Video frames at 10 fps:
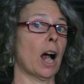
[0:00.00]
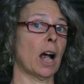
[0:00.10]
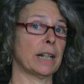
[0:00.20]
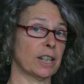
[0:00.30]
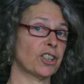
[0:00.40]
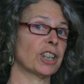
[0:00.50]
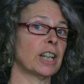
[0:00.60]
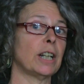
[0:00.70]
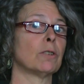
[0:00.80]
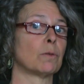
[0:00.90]

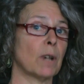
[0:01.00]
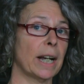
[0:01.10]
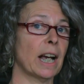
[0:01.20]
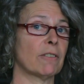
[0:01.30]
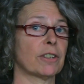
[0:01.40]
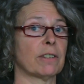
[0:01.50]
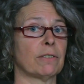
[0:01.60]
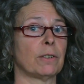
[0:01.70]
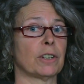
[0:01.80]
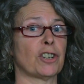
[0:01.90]
Initially, right after the
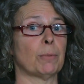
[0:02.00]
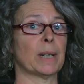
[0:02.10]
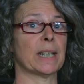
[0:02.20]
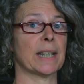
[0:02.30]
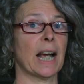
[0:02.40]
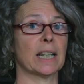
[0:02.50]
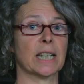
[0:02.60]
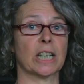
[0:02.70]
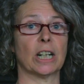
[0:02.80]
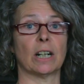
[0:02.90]
Fukushima
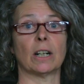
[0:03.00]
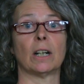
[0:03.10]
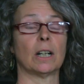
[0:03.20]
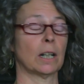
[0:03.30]
disaster,